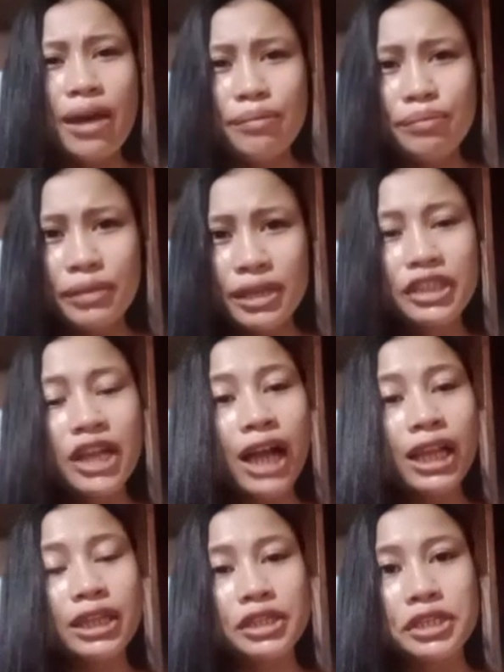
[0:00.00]

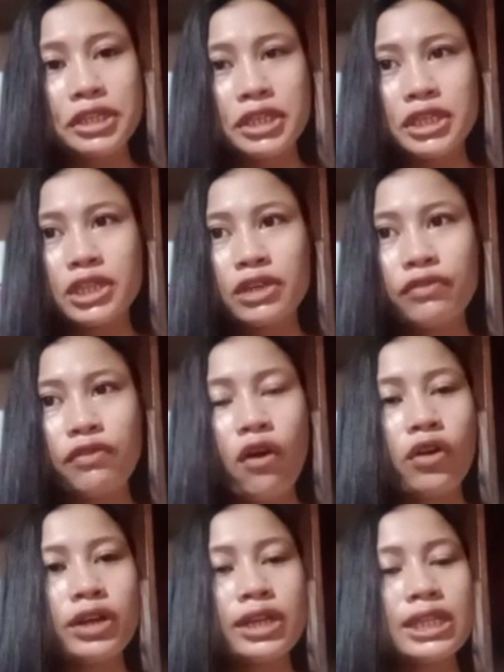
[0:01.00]
Media literacy,
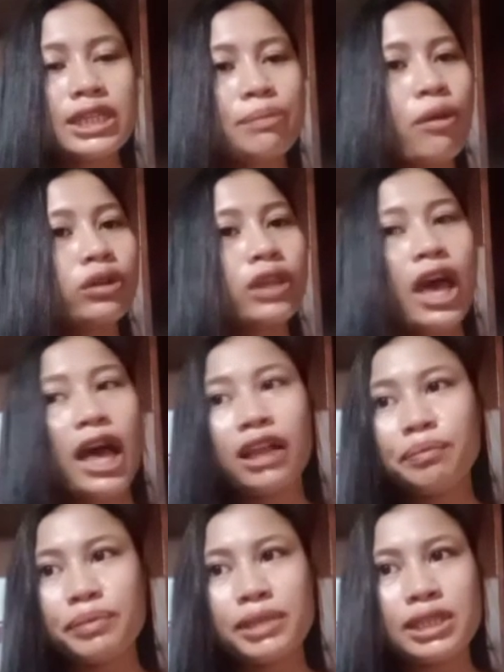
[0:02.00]
therefore, is about
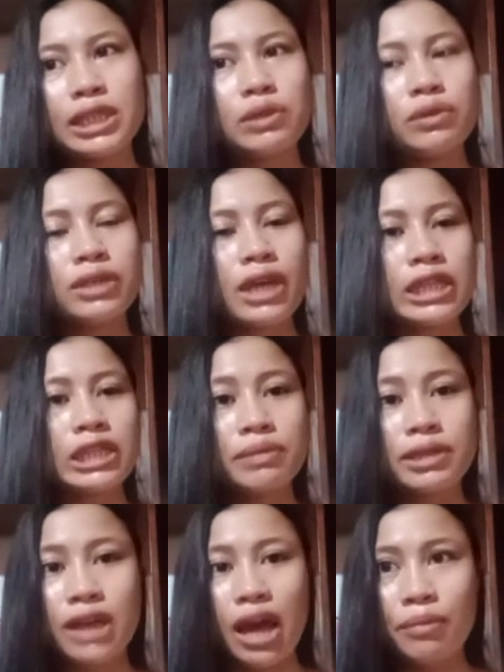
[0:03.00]
helping students
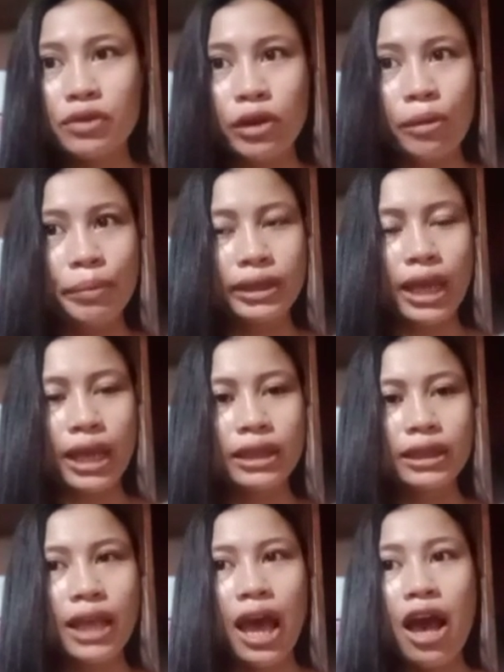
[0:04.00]
become competent,
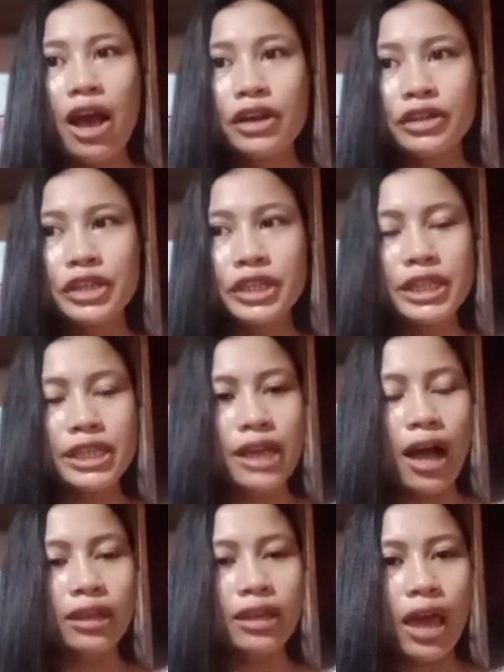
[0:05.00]

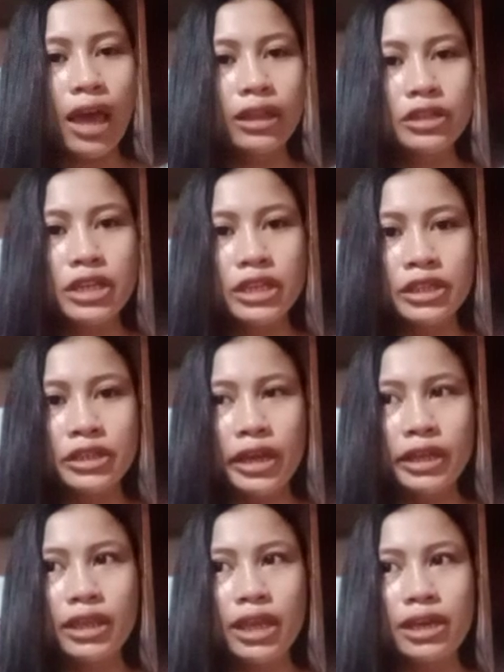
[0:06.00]
critical, and
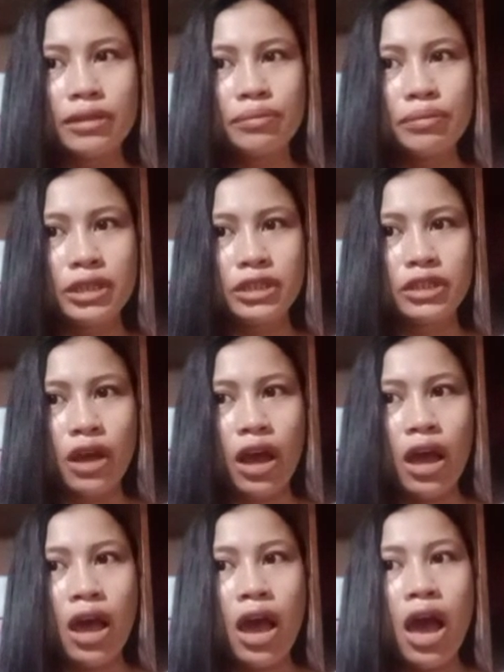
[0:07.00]
literate in media
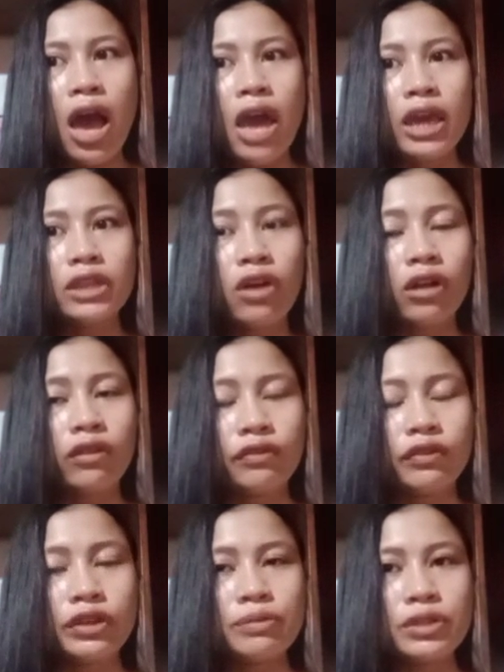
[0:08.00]
in all
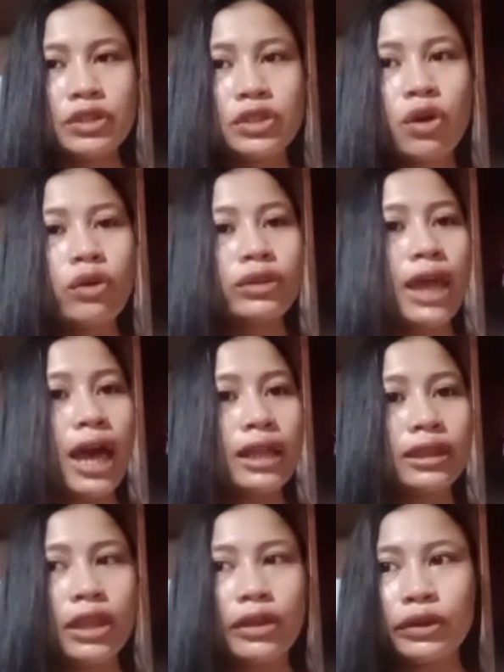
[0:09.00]
forms so
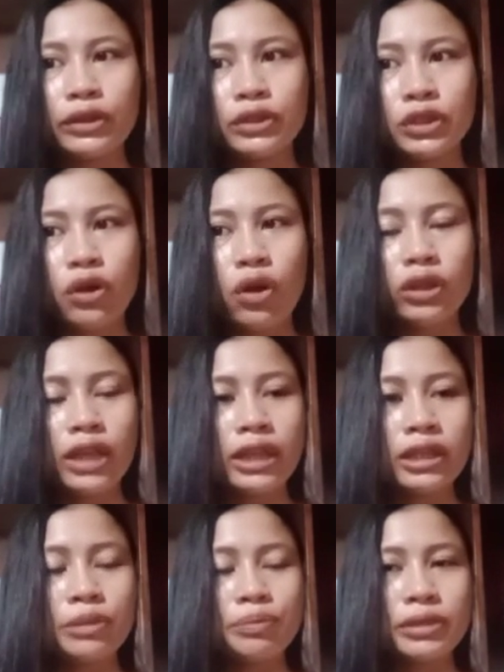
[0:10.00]
that they control the
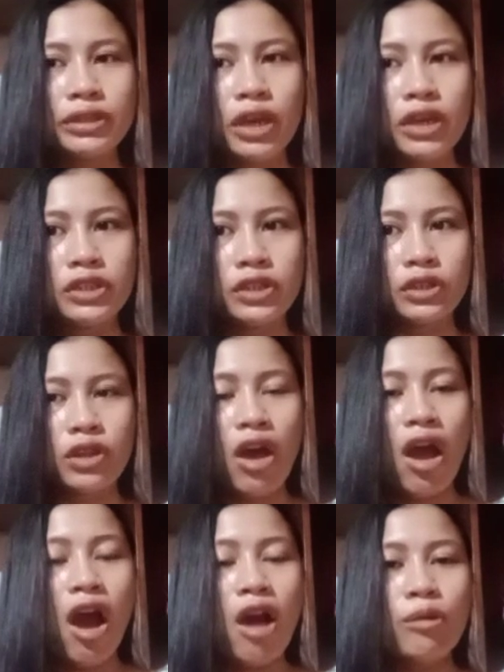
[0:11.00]
interpretation
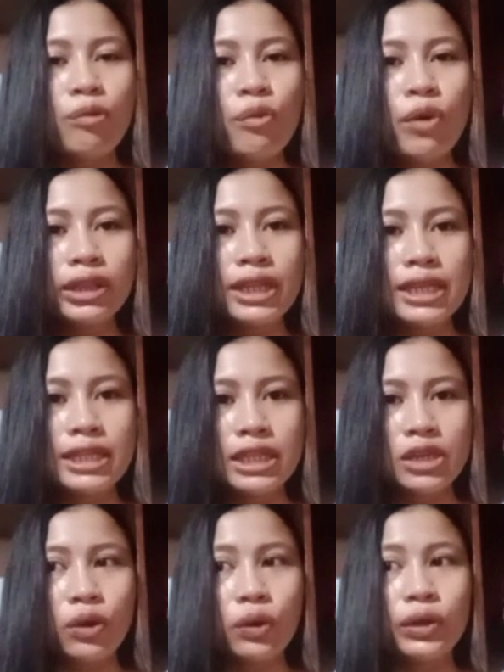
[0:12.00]
of what they
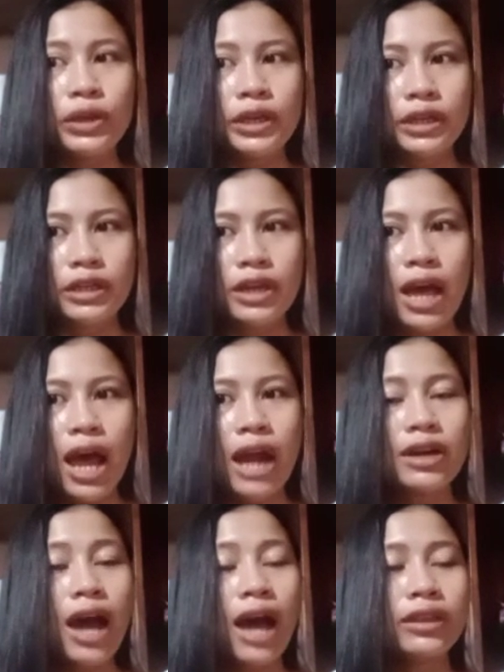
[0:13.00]
see or hear
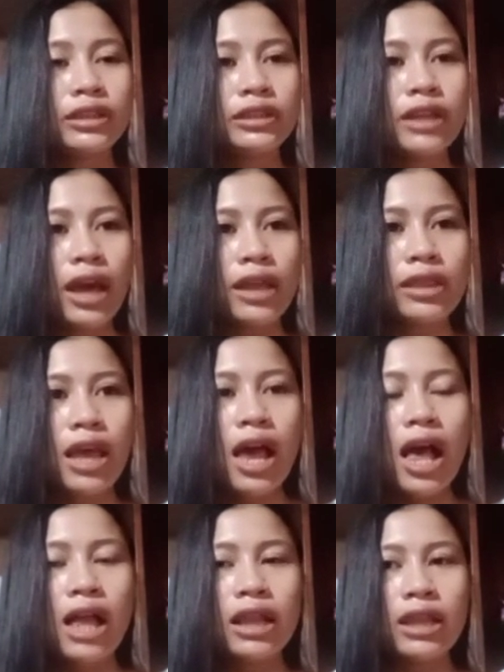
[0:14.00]
rather than
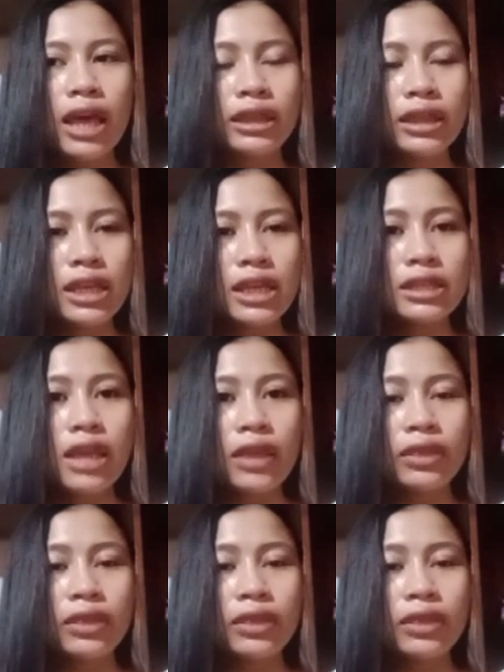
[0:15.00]
letting the